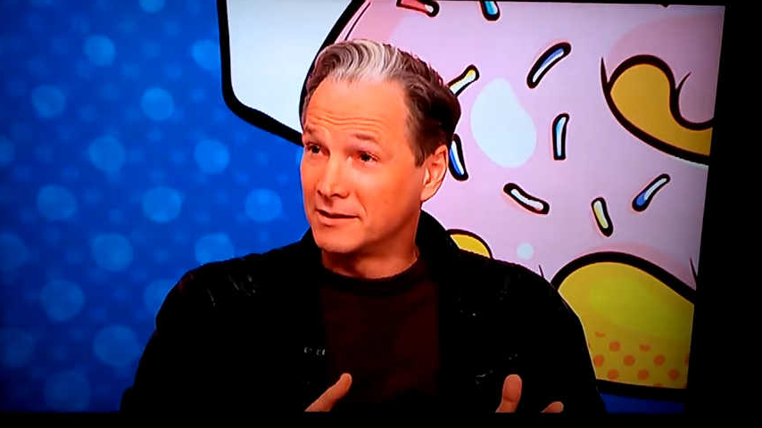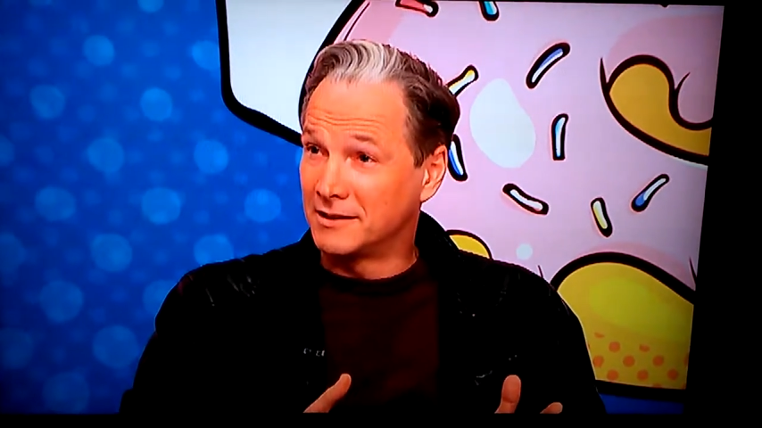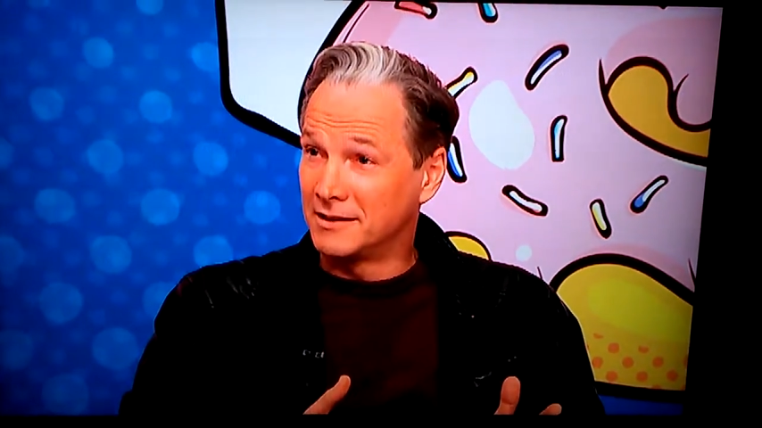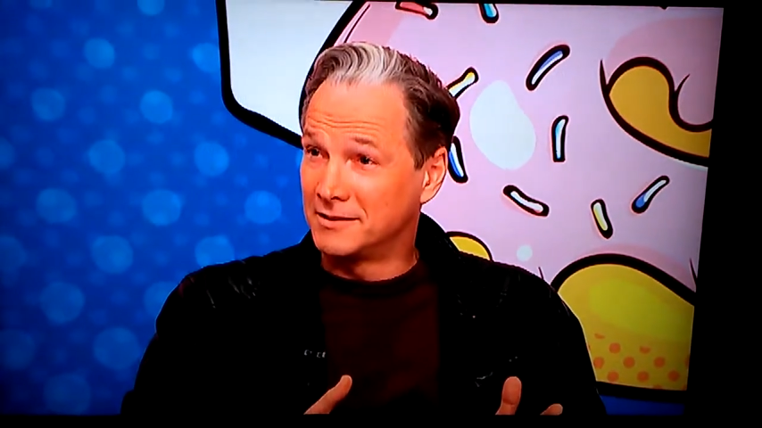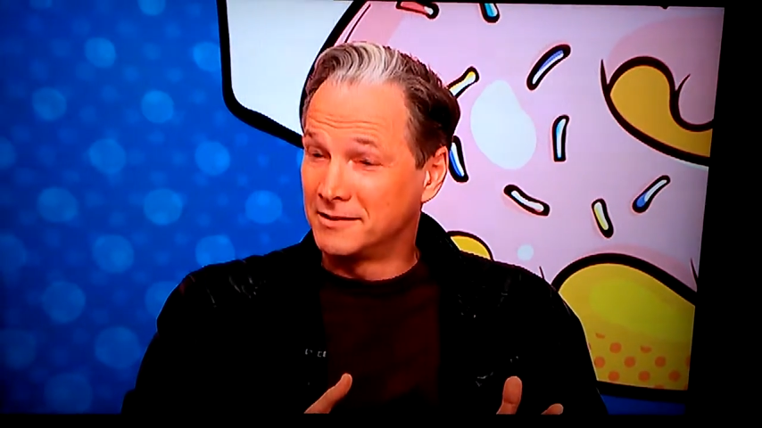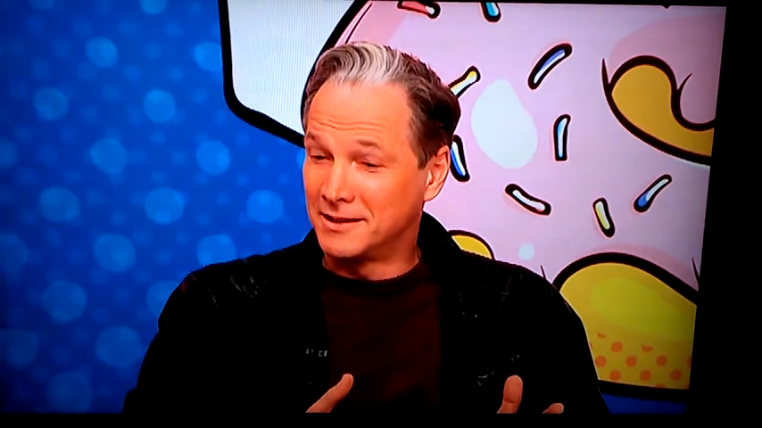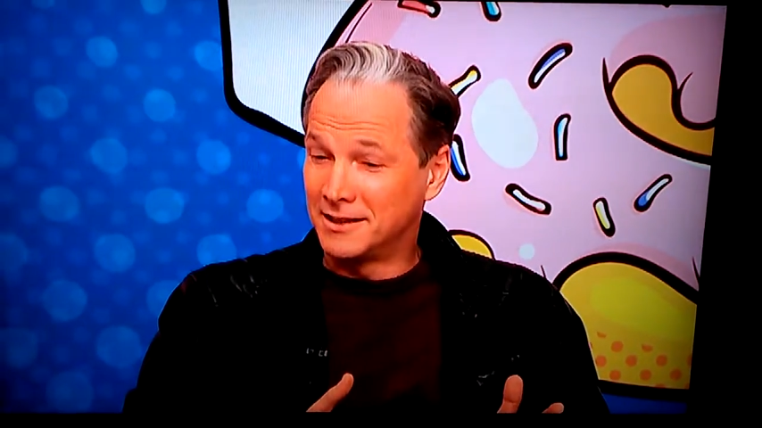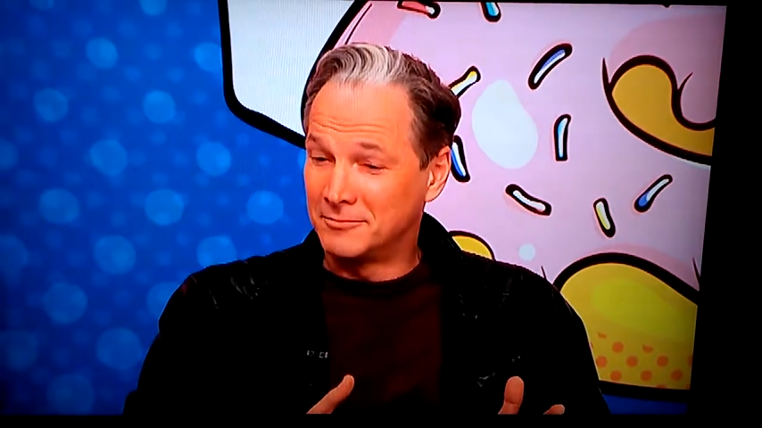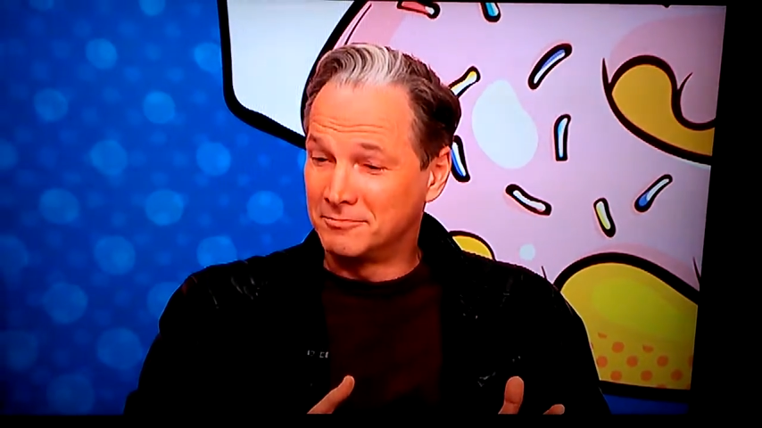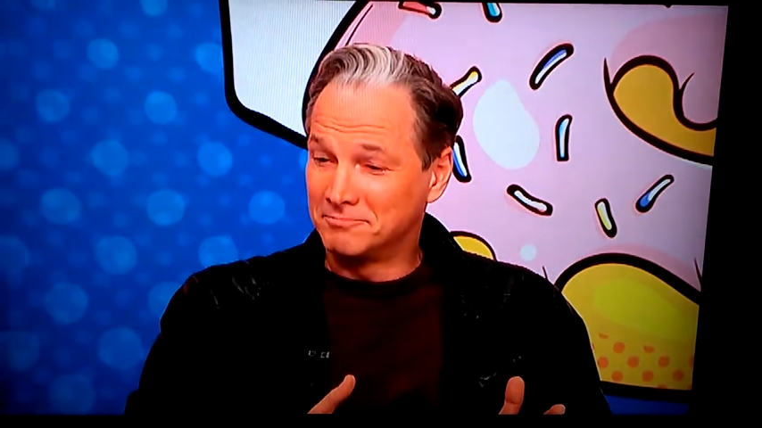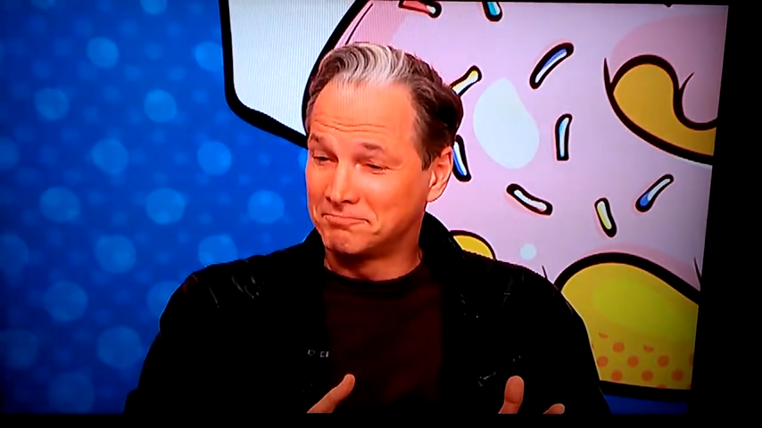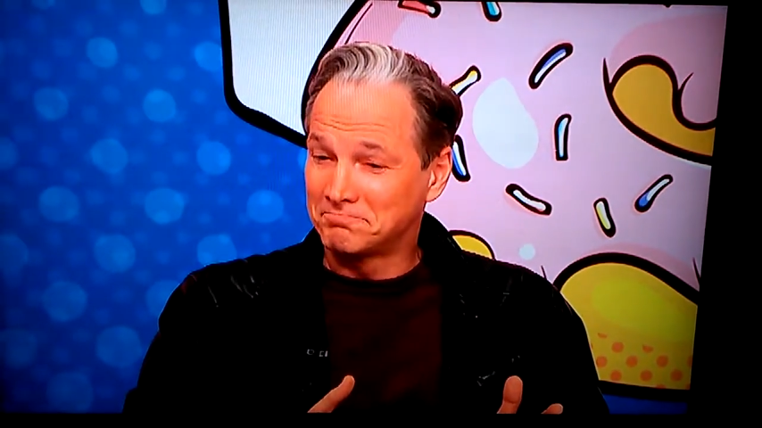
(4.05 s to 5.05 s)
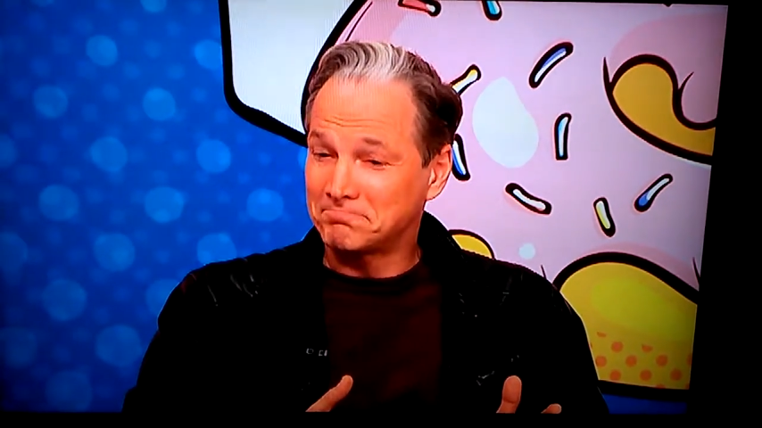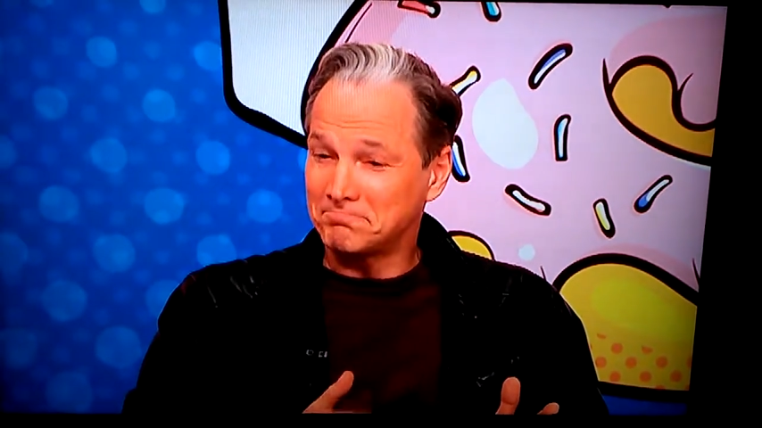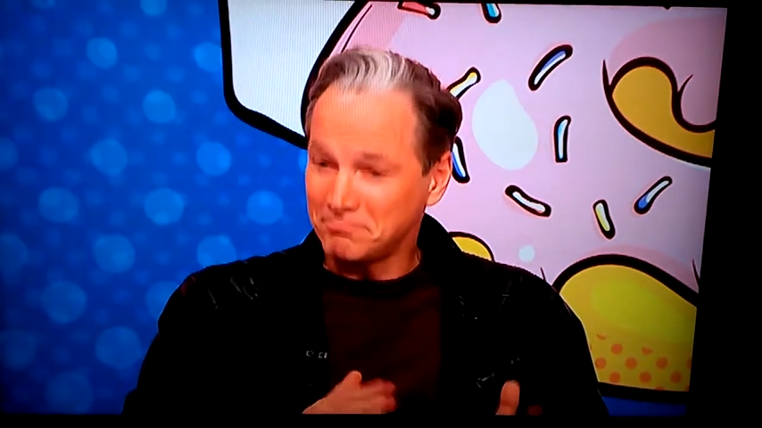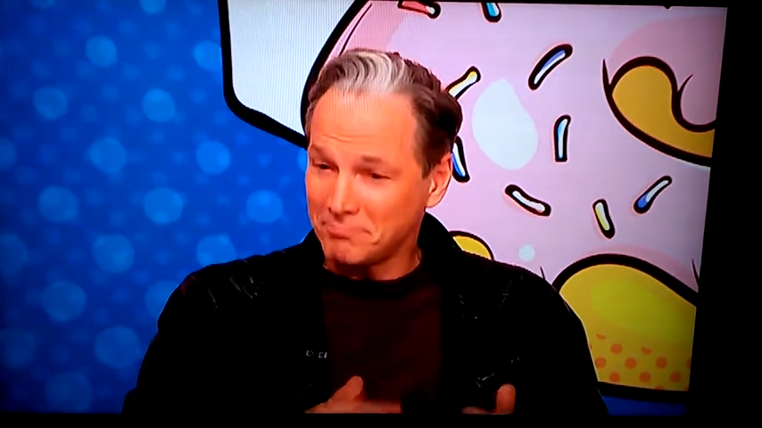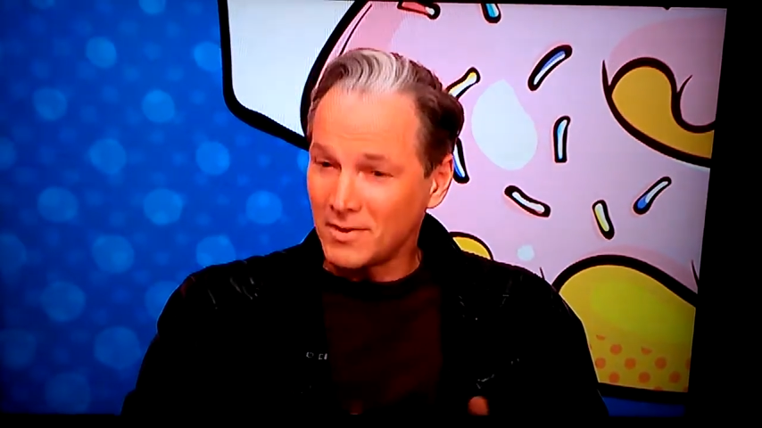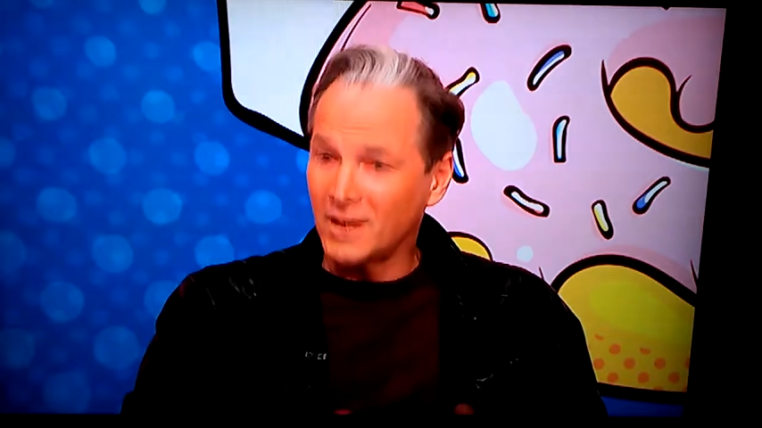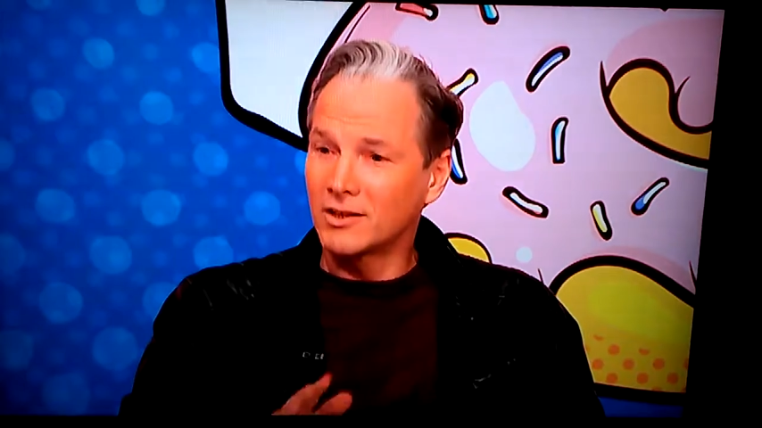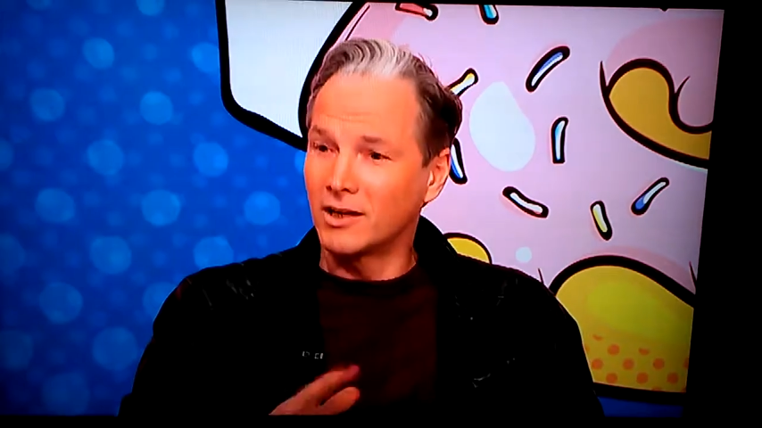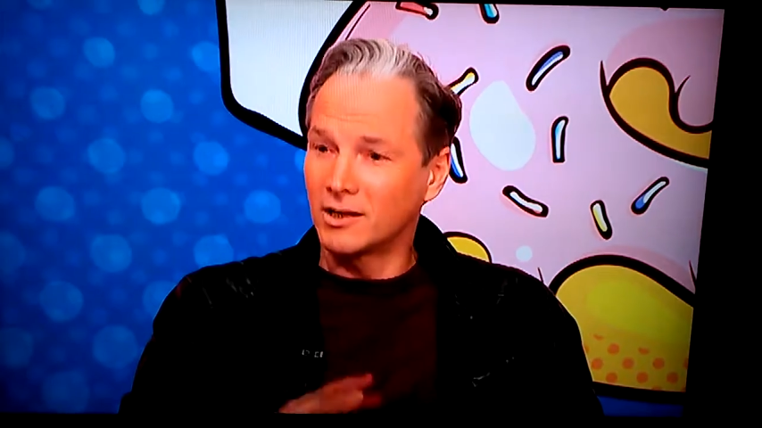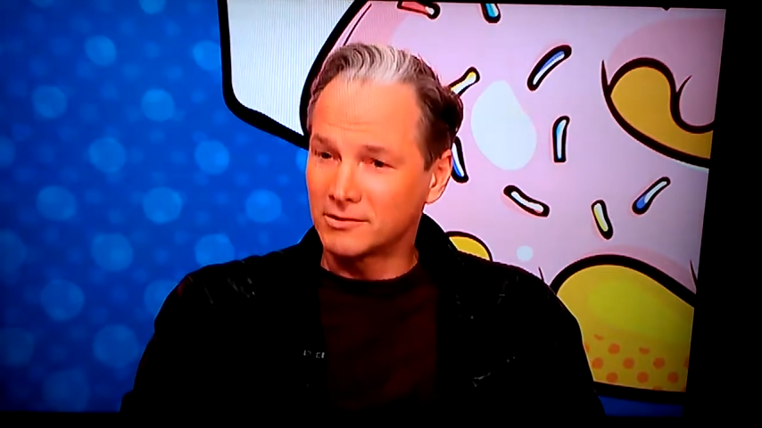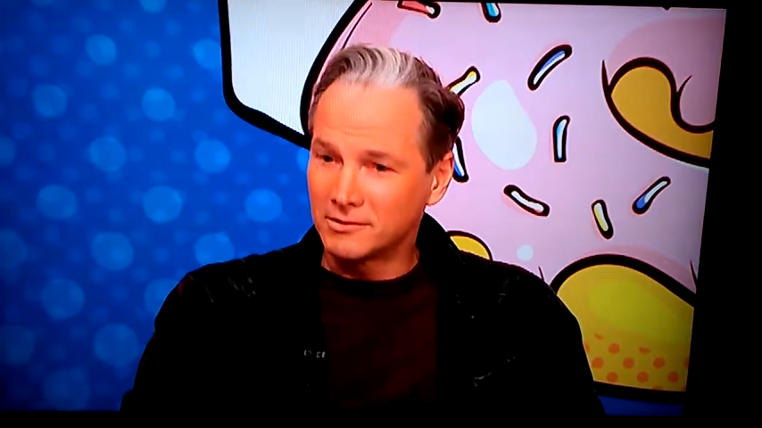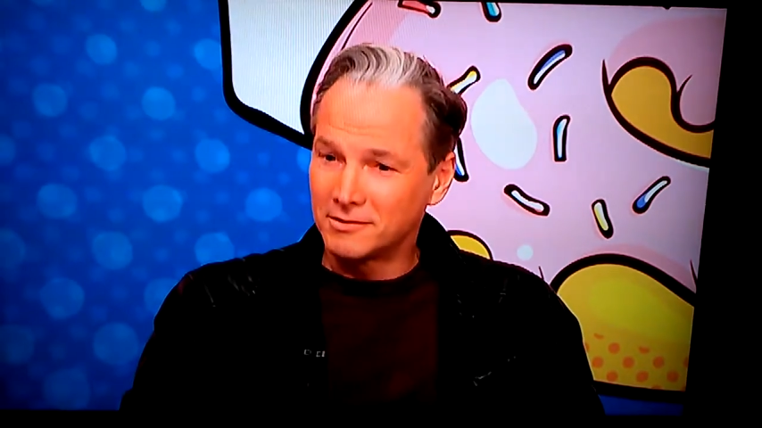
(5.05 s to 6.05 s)
and um, became
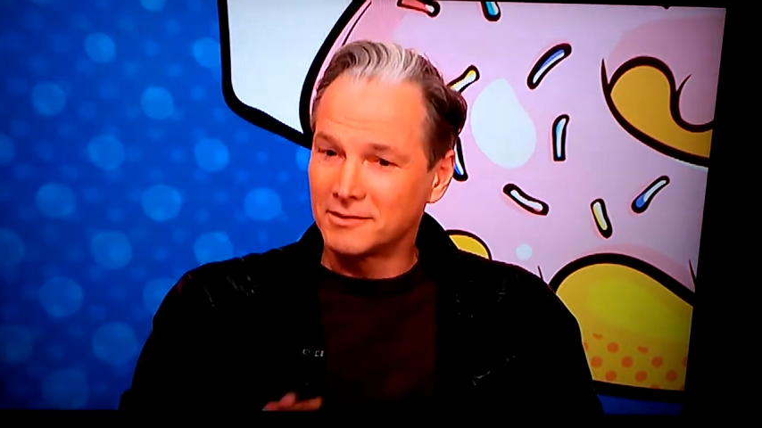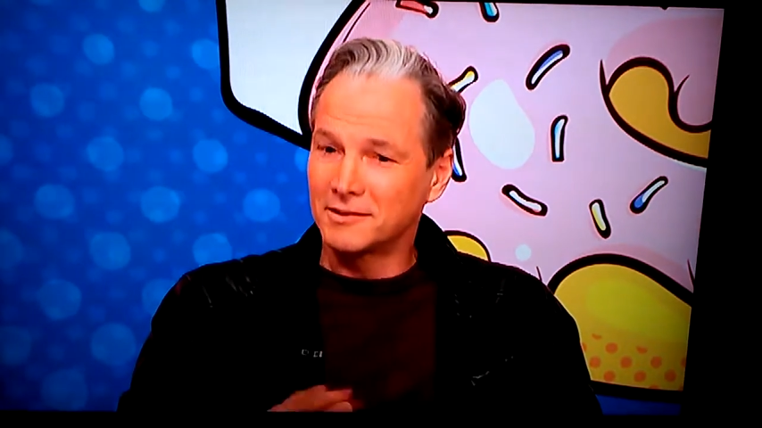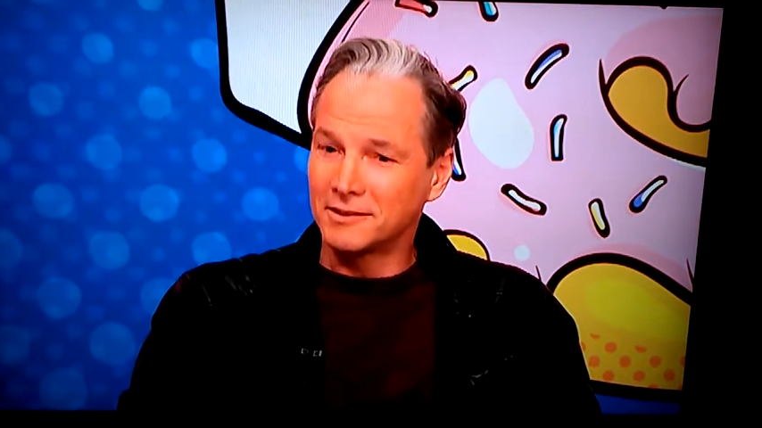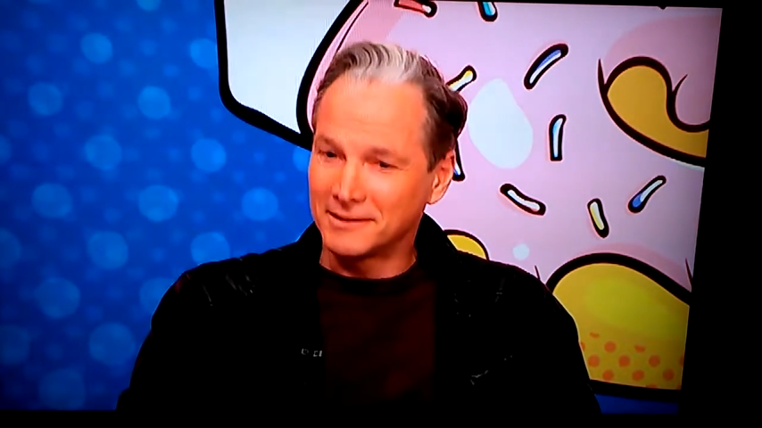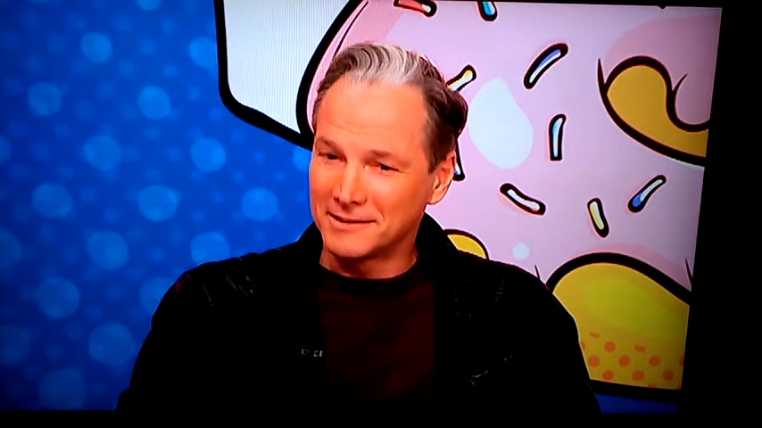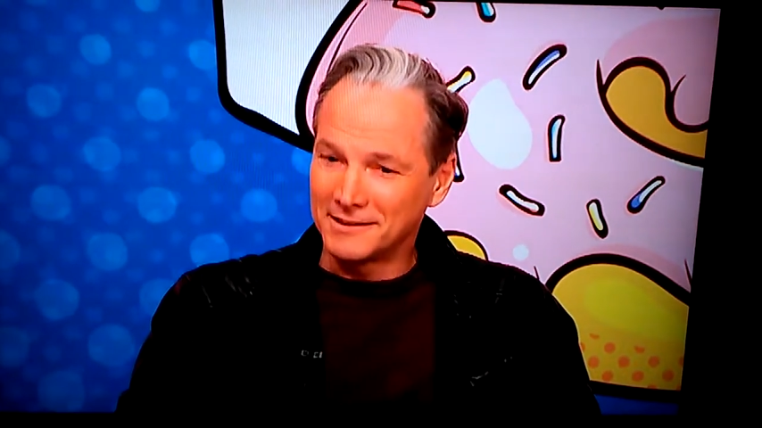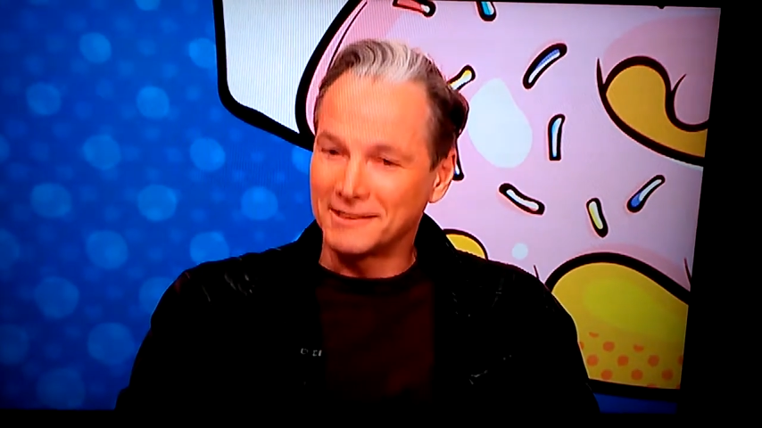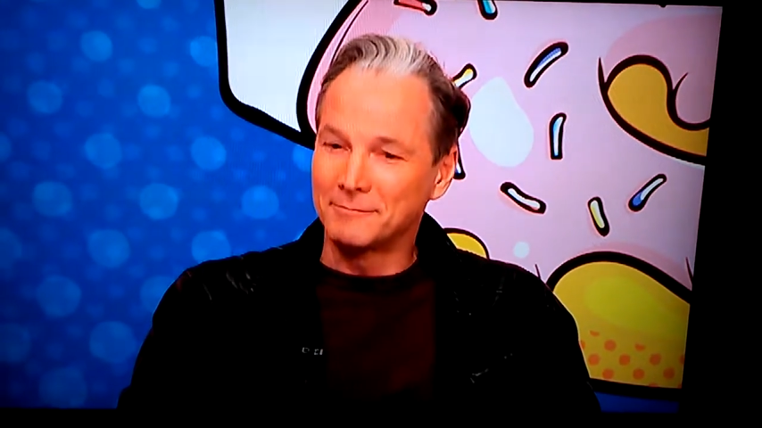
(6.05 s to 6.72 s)
a jobbing actor.